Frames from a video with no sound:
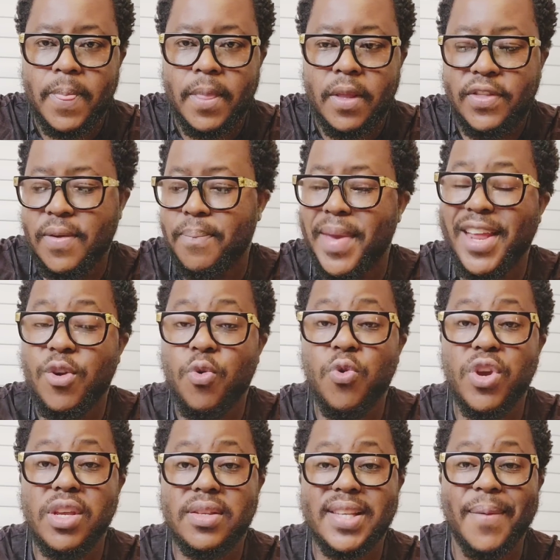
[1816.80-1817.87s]
The man who
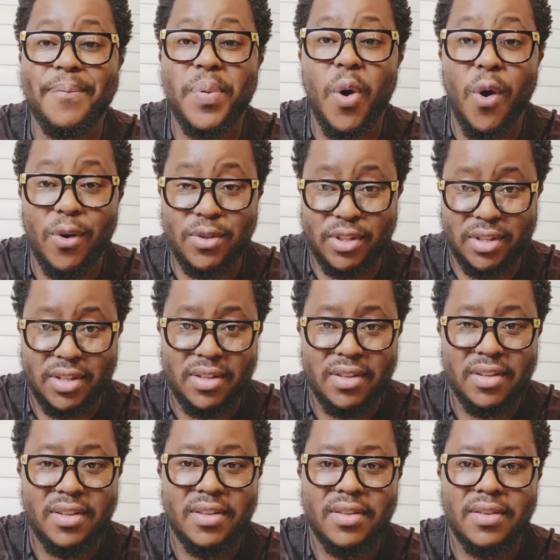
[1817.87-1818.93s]
is supposed
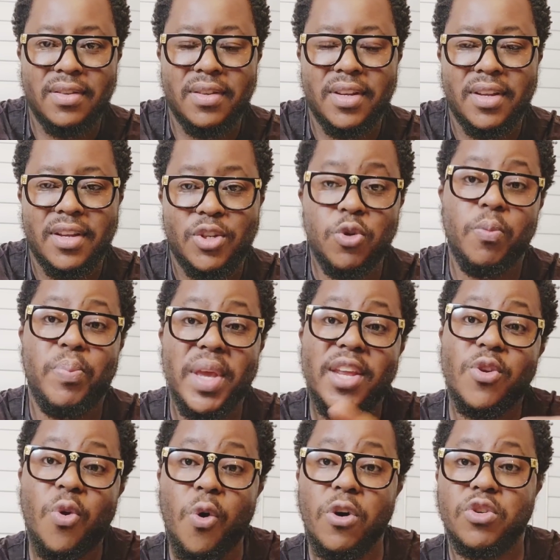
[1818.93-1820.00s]
to be
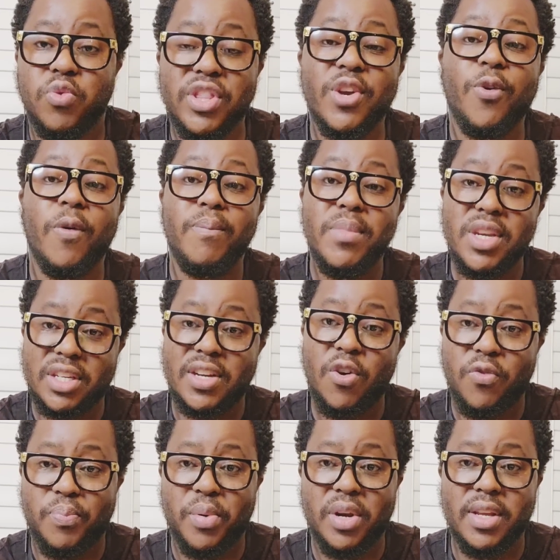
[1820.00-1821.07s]
in court with the commissioner
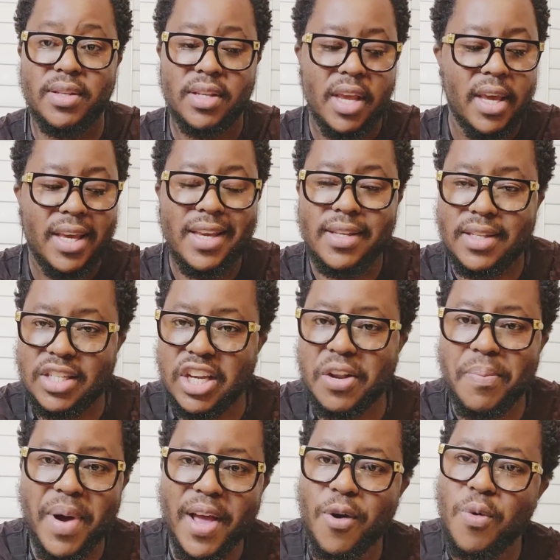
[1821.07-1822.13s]
of police is
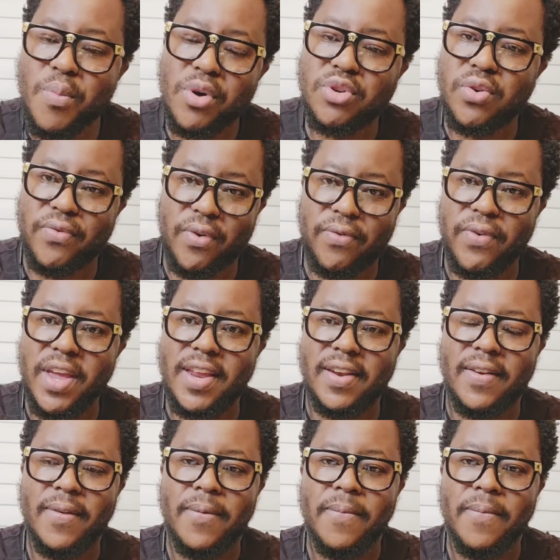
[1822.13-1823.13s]
Jeremiah Omoto for fame.